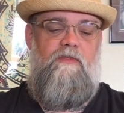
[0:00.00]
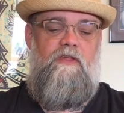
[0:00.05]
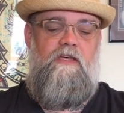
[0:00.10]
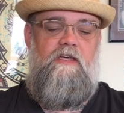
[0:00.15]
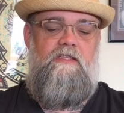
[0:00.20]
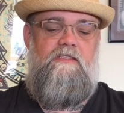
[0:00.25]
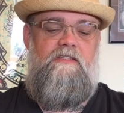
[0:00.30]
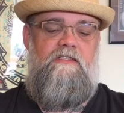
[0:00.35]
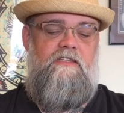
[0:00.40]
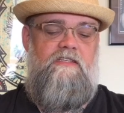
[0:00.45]

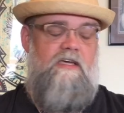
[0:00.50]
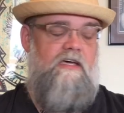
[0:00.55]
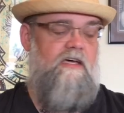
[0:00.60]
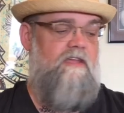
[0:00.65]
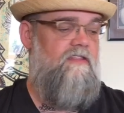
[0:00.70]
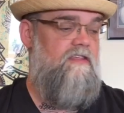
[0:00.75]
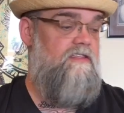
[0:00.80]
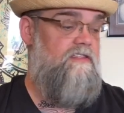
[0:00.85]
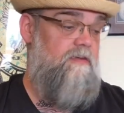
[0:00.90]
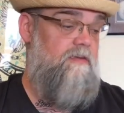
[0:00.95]

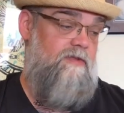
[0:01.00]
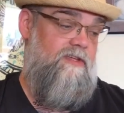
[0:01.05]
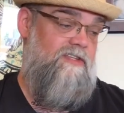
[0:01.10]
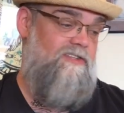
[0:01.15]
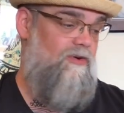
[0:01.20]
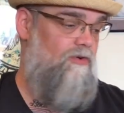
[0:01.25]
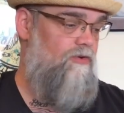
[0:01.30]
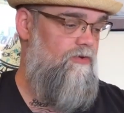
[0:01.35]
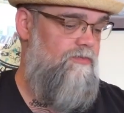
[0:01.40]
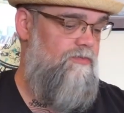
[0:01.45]
that some of these
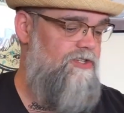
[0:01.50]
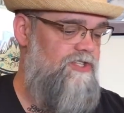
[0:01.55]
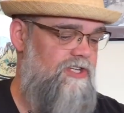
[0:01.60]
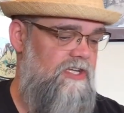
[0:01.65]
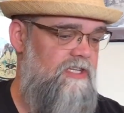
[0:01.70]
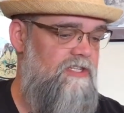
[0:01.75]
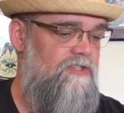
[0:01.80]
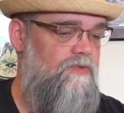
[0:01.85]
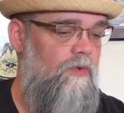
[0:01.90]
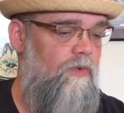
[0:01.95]
older
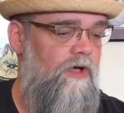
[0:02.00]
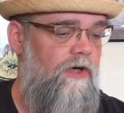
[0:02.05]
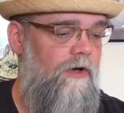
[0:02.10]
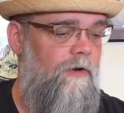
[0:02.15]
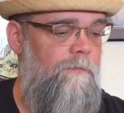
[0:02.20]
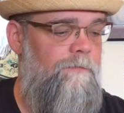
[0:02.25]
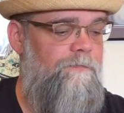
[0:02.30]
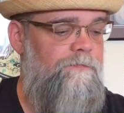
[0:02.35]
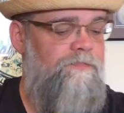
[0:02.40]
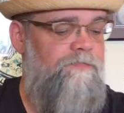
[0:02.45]
machines will.